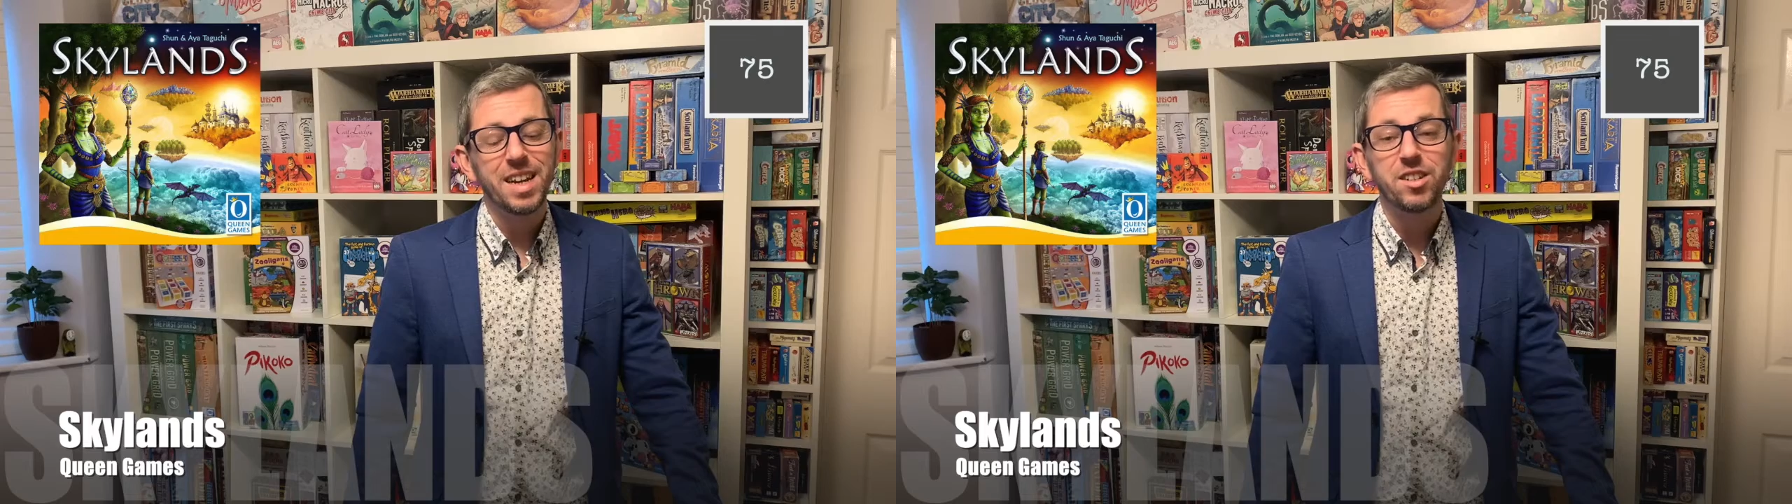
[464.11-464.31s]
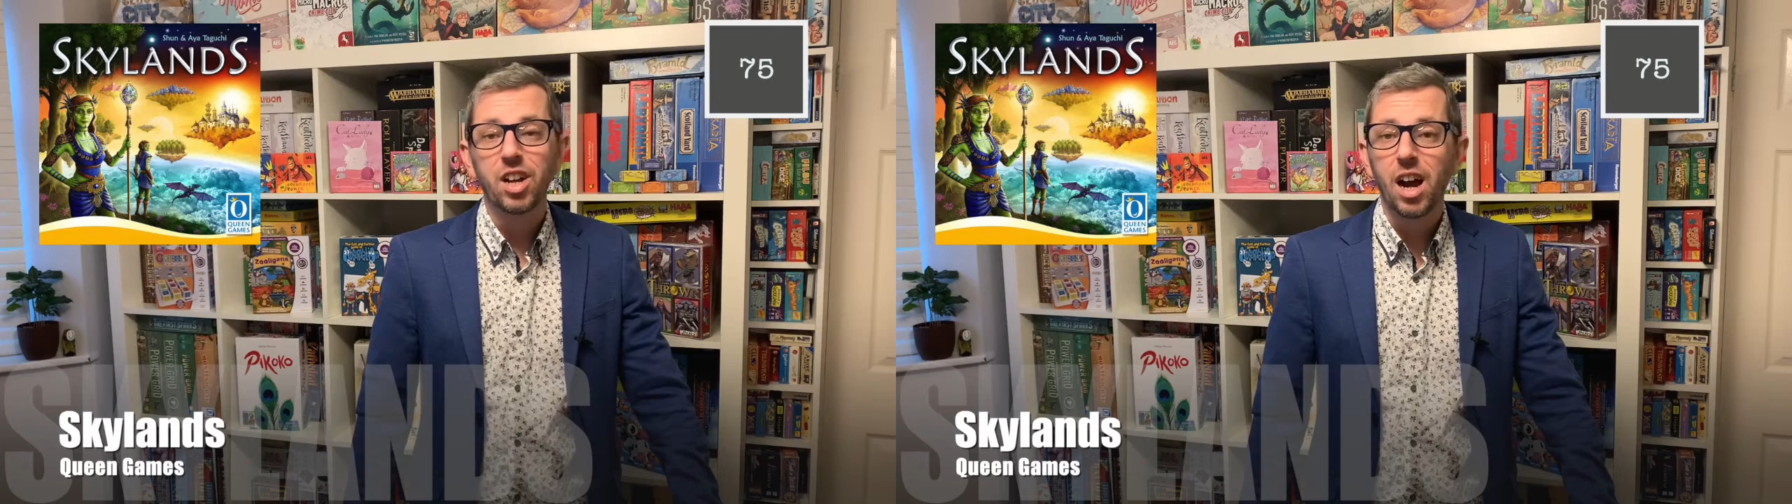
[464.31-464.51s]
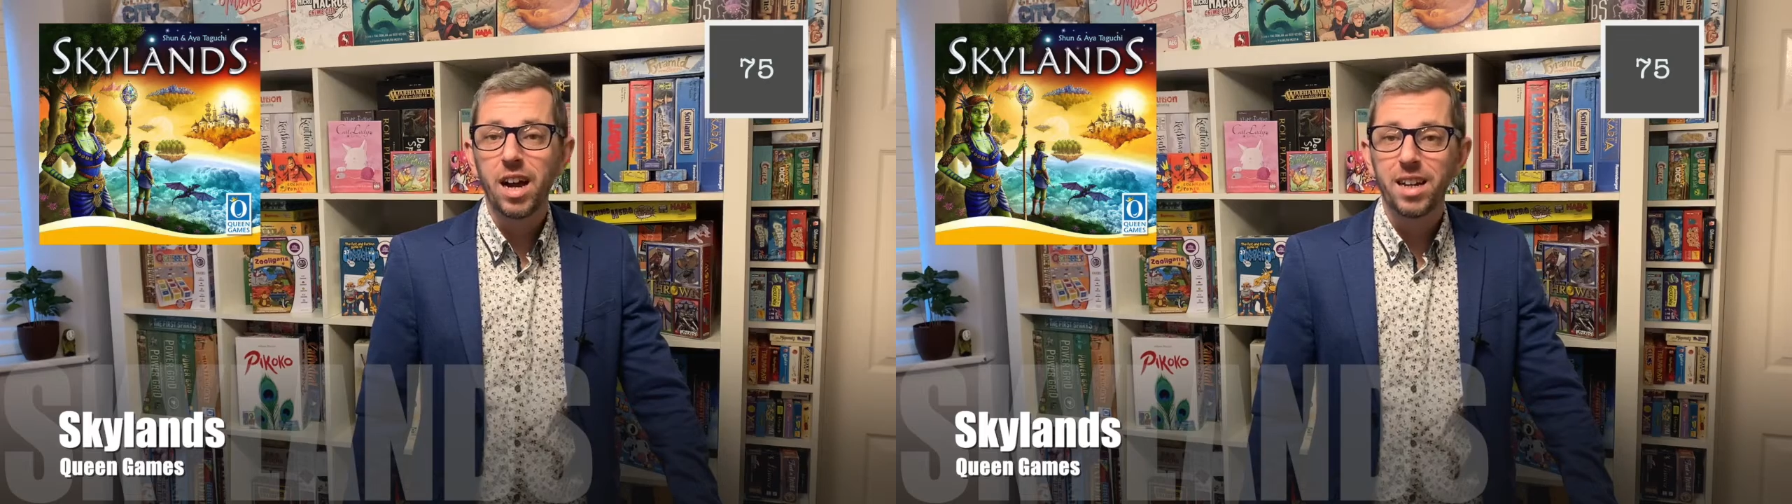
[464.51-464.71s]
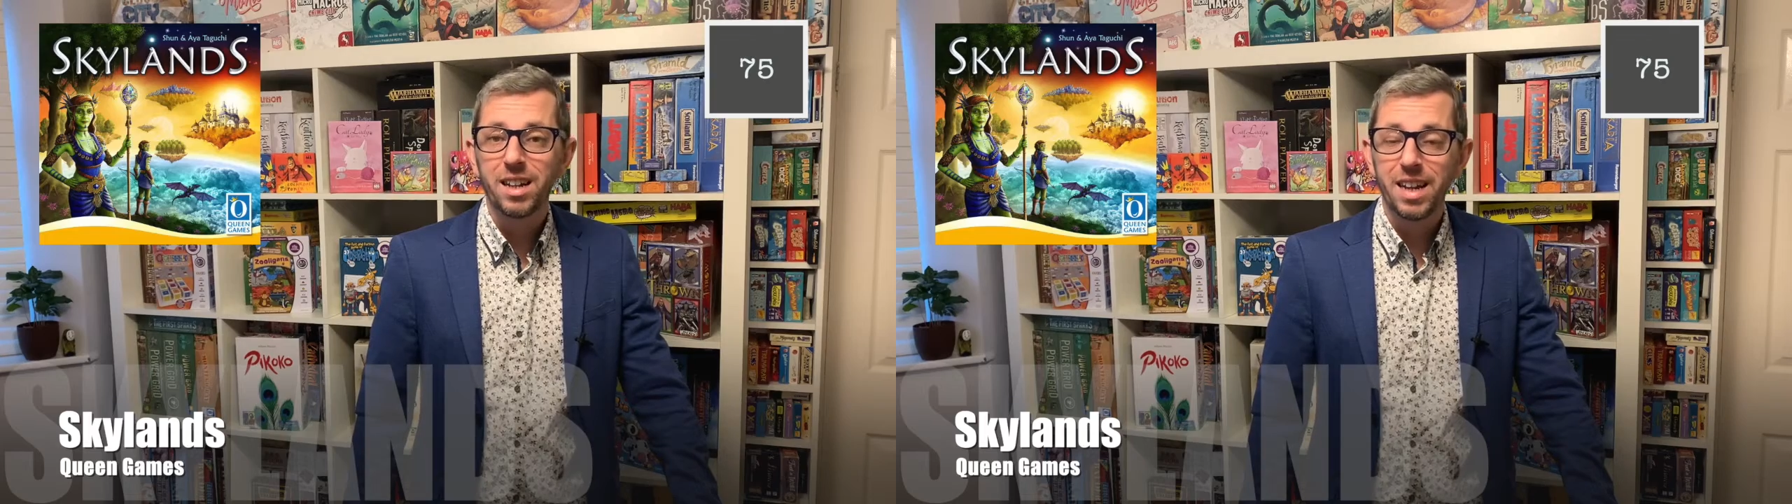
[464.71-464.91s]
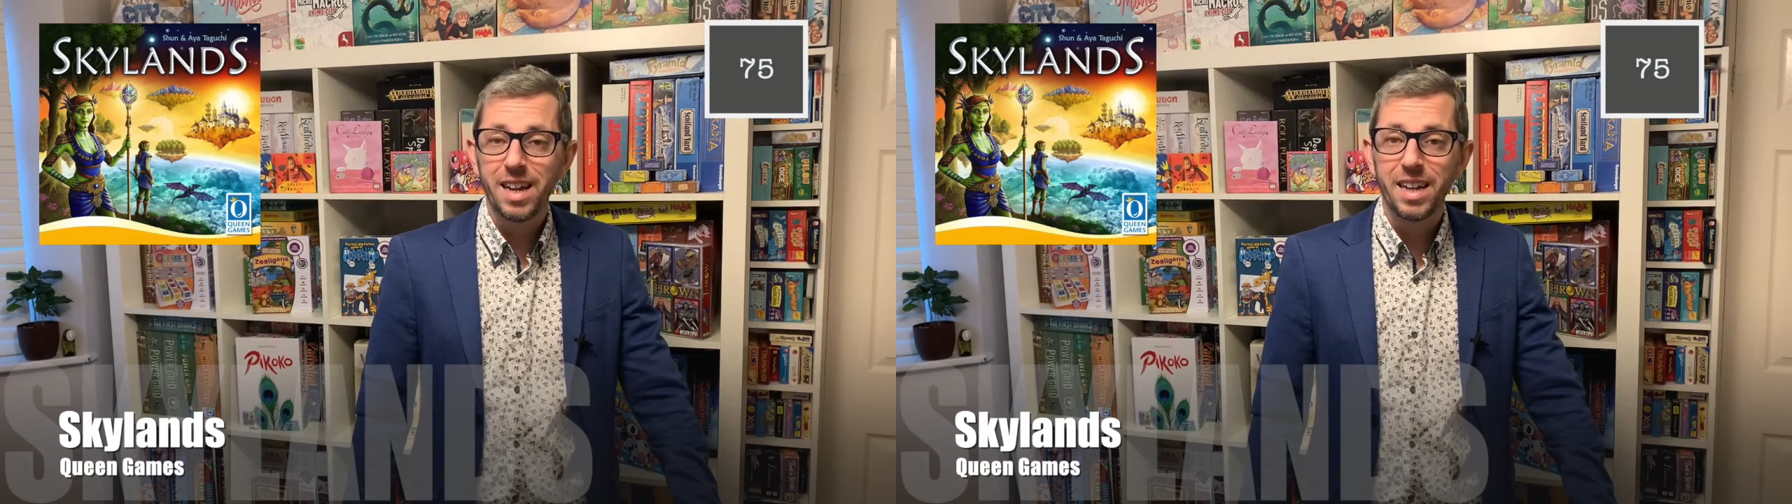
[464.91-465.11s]
a
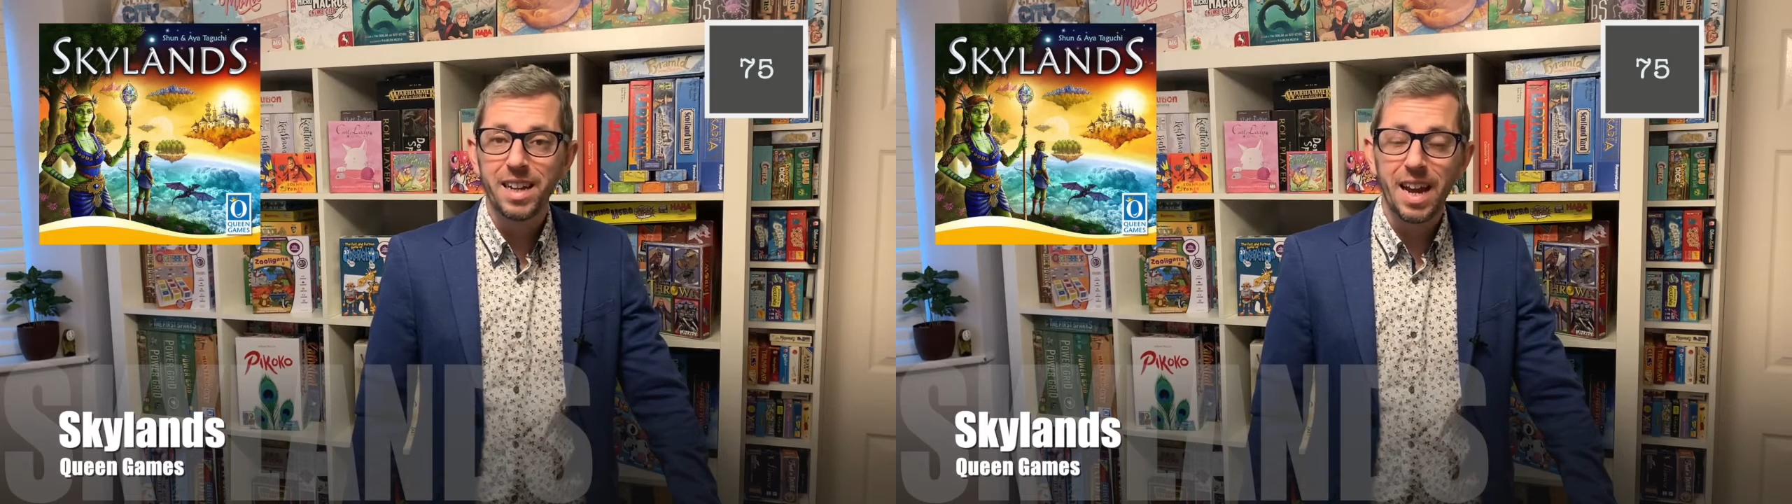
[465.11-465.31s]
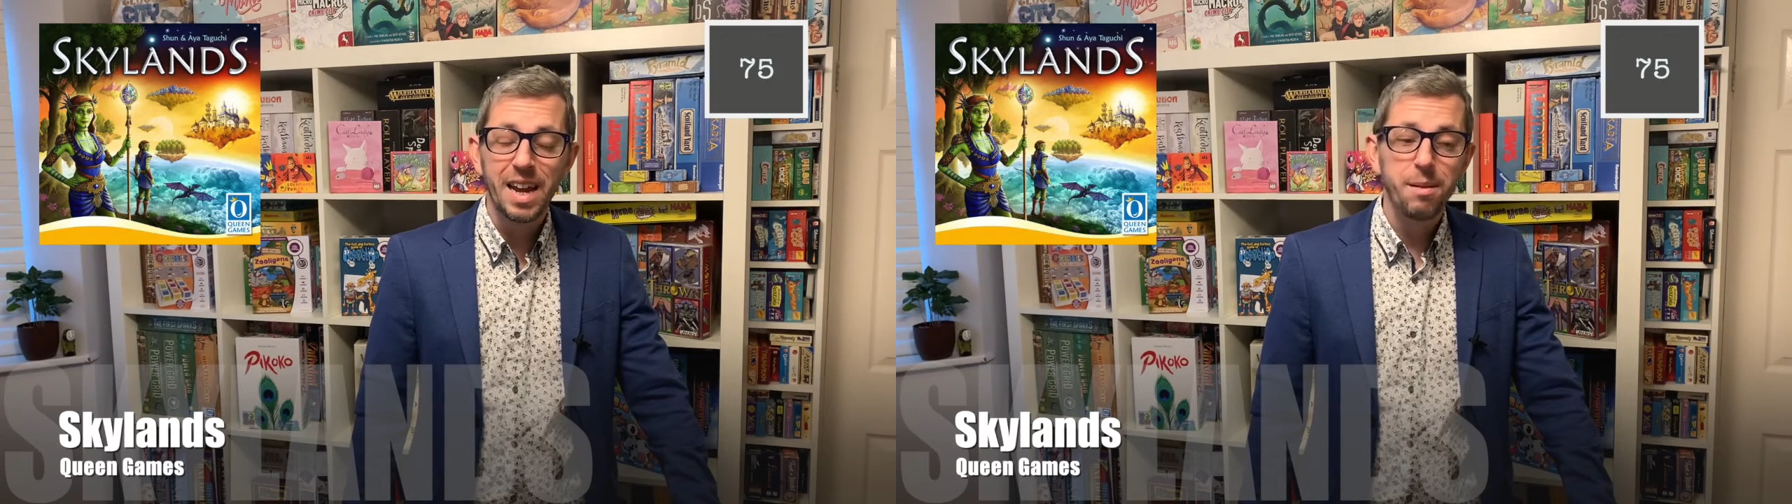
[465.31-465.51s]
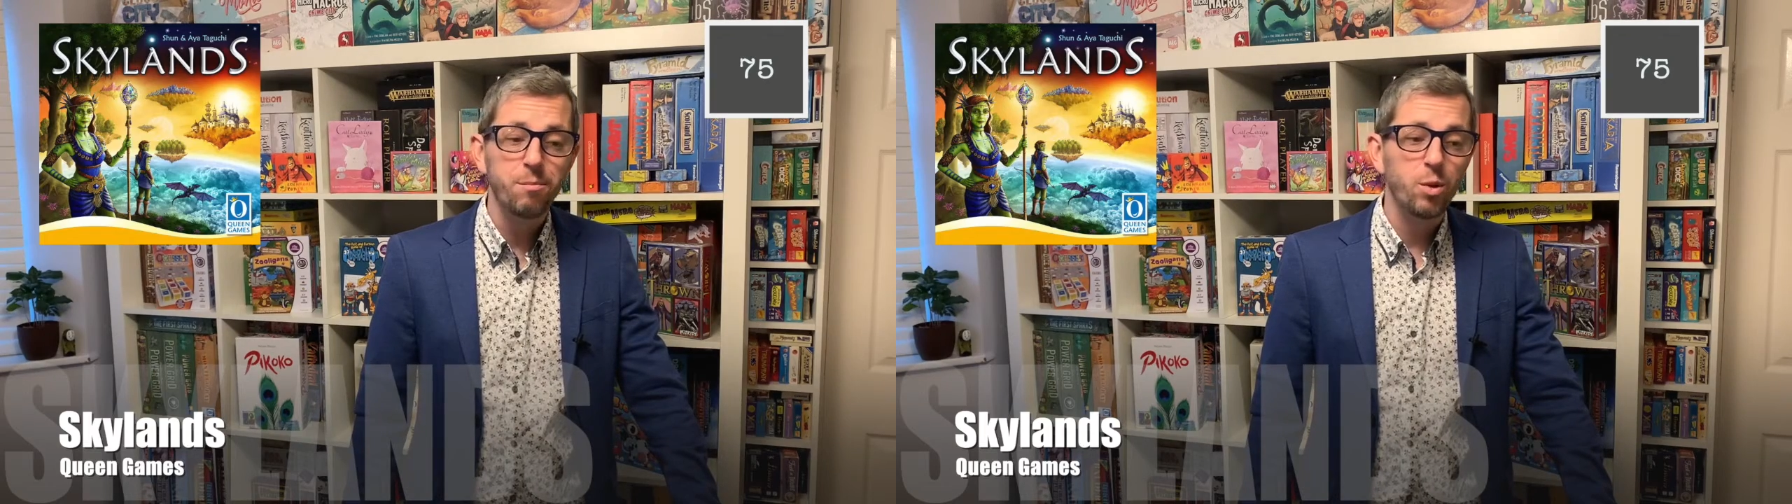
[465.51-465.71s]
tile-laying game